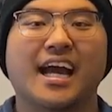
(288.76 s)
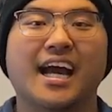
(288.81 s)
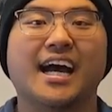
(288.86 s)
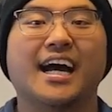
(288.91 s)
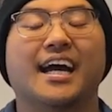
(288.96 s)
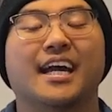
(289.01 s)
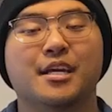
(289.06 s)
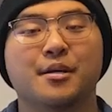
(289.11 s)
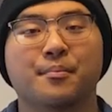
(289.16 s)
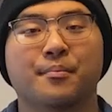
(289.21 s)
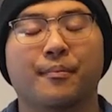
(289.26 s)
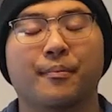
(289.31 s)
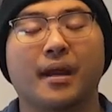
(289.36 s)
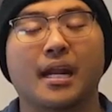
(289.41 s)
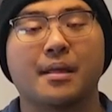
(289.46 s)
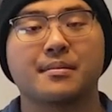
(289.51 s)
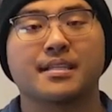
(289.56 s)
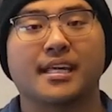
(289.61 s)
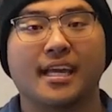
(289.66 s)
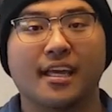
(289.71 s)
Hi, my
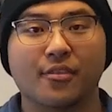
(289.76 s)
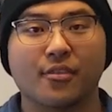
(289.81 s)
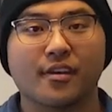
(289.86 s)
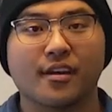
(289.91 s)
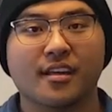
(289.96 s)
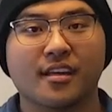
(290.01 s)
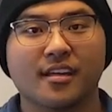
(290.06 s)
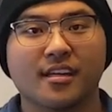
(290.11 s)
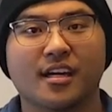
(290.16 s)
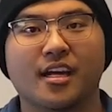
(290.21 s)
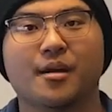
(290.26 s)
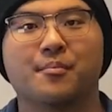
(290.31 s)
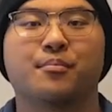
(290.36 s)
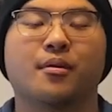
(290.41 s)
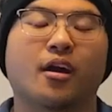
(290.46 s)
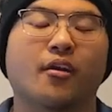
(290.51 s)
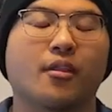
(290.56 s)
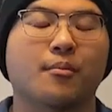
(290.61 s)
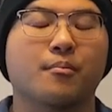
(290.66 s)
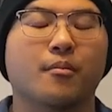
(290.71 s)
name is Anthony. I'm
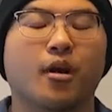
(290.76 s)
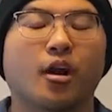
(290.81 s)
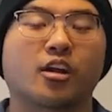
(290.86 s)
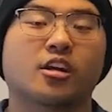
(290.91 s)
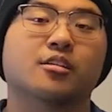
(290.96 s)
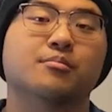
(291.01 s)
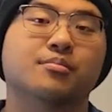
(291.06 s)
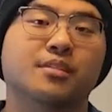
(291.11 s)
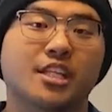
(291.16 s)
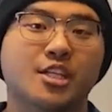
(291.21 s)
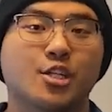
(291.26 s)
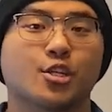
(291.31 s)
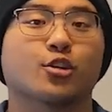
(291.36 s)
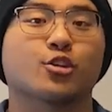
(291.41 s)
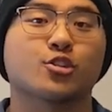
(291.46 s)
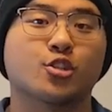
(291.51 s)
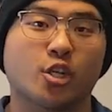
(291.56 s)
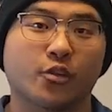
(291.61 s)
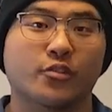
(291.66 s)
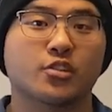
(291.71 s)
part of the Markham
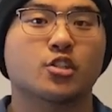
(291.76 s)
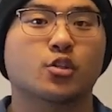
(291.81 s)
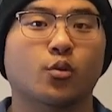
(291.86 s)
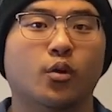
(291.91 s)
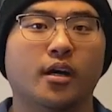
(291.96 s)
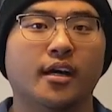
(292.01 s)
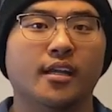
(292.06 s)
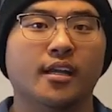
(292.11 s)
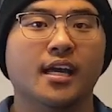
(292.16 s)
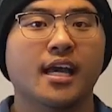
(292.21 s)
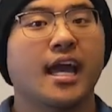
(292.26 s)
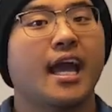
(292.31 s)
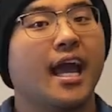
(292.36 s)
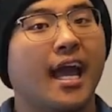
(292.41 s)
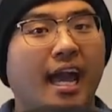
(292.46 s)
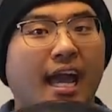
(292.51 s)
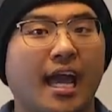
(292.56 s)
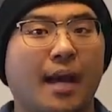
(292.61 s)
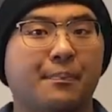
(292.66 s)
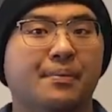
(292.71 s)
Digital Service Squad.
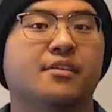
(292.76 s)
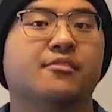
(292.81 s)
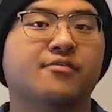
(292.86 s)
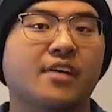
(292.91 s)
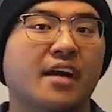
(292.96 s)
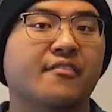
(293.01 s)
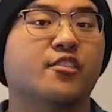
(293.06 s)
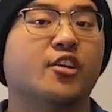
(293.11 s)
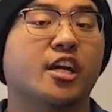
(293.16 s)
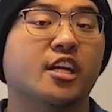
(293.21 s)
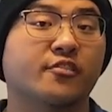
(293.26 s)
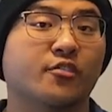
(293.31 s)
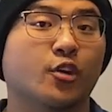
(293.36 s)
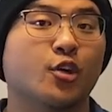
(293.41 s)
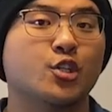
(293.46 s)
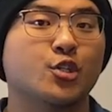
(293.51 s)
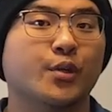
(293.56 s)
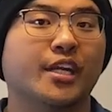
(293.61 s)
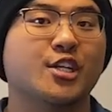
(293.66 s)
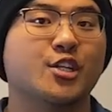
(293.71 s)
Happy 5-year
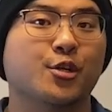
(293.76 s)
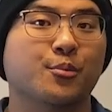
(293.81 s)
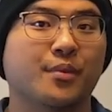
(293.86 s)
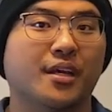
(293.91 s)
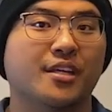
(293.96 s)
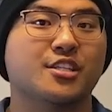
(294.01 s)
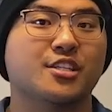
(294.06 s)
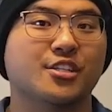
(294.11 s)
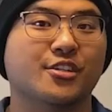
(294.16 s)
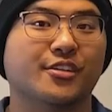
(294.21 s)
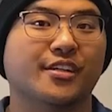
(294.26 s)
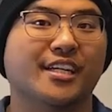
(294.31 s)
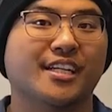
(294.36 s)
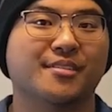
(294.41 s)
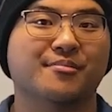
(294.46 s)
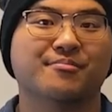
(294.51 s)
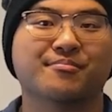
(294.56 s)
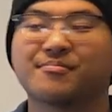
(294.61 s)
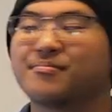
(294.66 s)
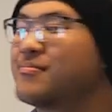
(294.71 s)
anniversary, Digital Main
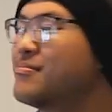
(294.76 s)
Street.